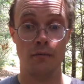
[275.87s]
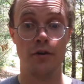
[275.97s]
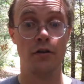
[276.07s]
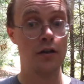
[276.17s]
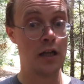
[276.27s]

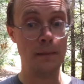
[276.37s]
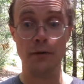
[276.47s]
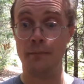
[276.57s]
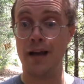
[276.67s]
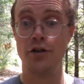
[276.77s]
There's a
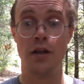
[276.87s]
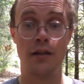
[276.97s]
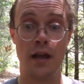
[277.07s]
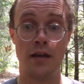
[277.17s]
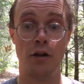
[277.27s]
couple of mentions
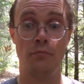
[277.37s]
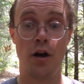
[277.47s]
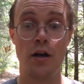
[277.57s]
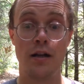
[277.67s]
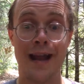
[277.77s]
that,
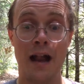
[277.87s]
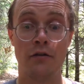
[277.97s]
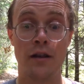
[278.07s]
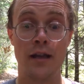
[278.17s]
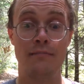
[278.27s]
Mario
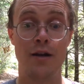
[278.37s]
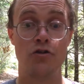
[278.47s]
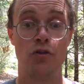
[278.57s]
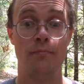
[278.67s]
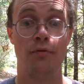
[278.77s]
Galaxy and
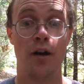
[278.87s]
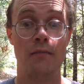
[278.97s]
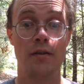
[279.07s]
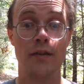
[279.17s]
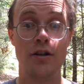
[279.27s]
Metroid
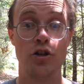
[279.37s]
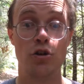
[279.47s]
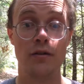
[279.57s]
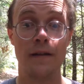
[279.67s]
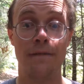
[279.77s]
Primes, they
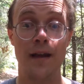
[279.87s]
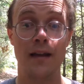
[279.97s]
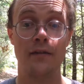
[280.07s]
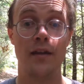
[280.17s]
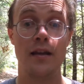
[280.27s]
took the thing
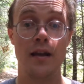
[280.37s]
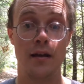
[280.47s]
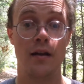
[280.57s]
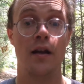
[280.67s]
they